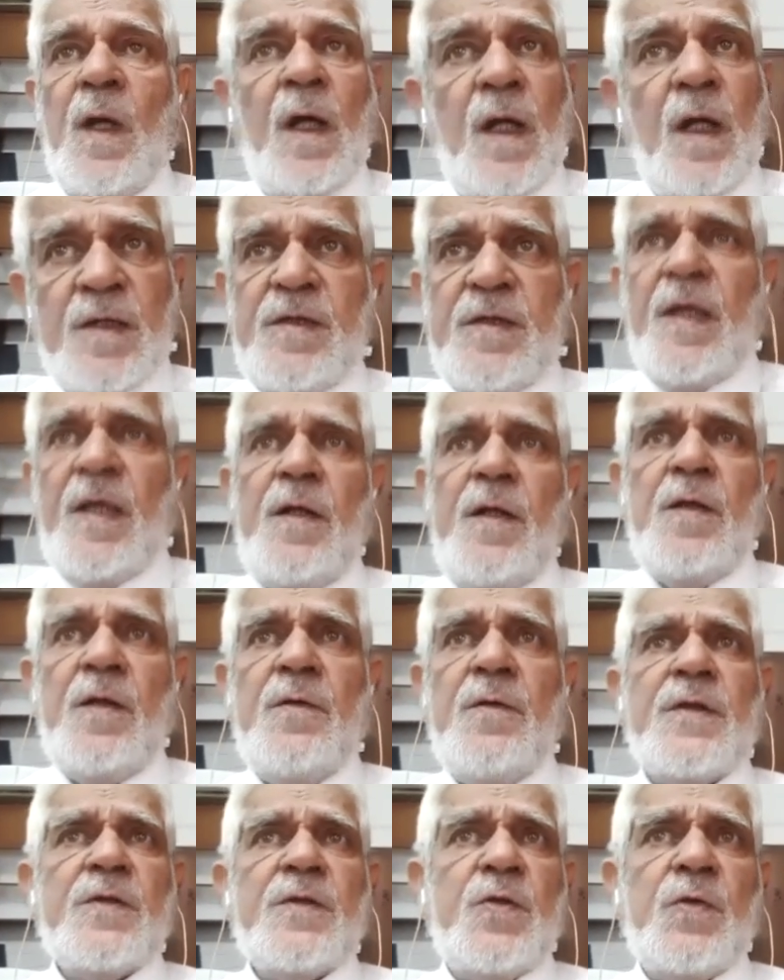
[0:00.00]
Is there a
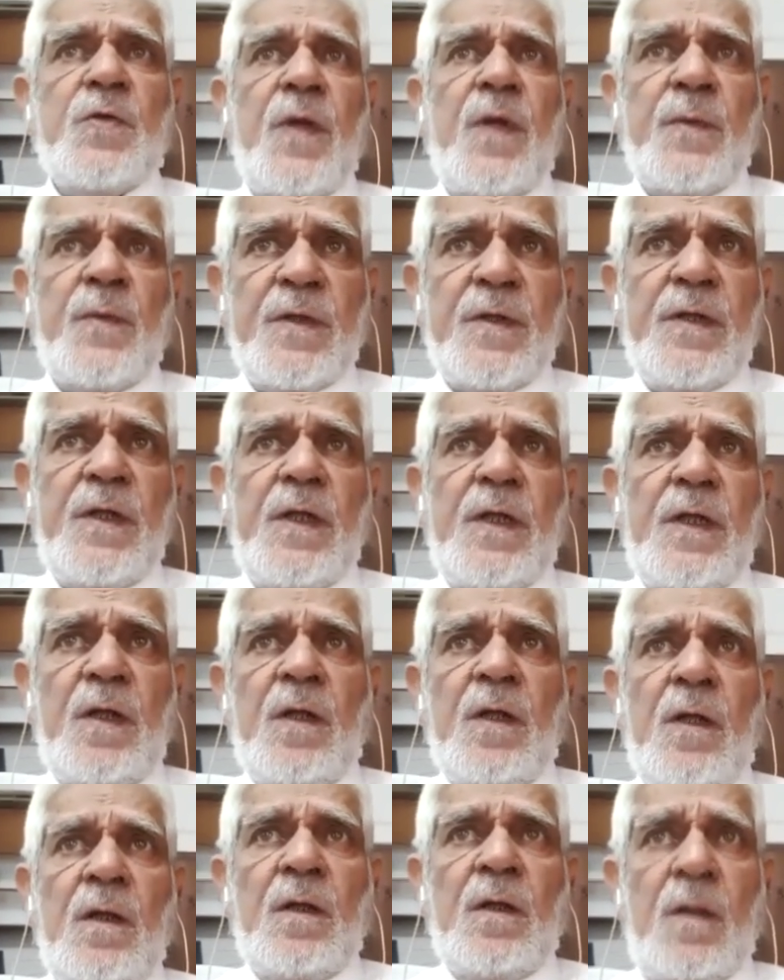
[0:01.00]
rescue remedy?
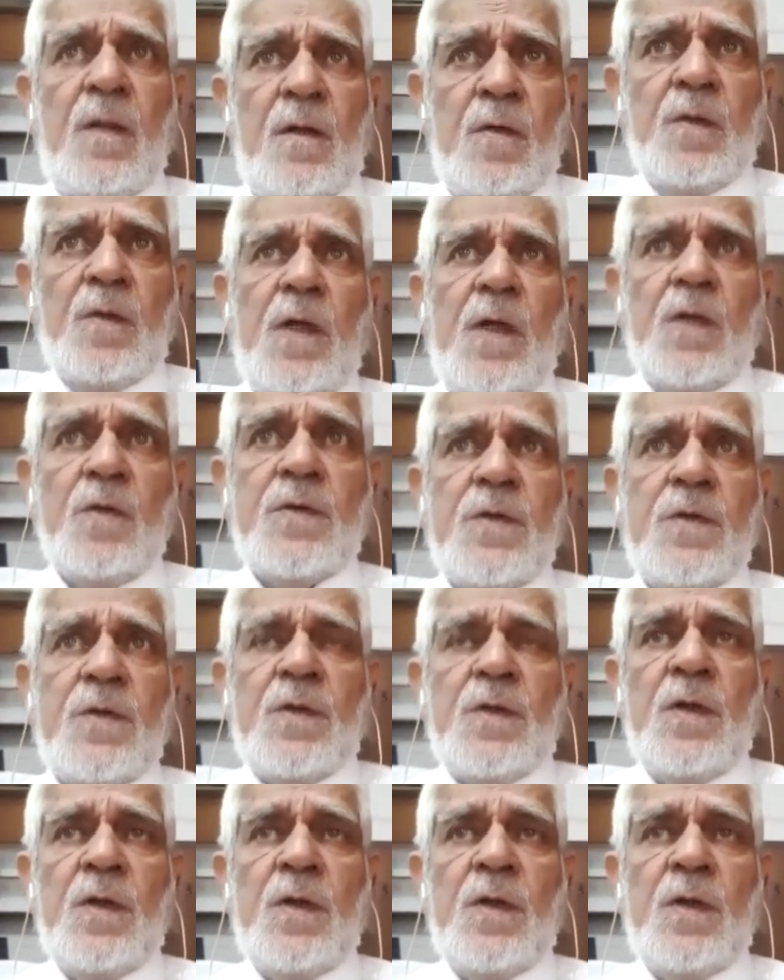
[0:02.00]
No doubt.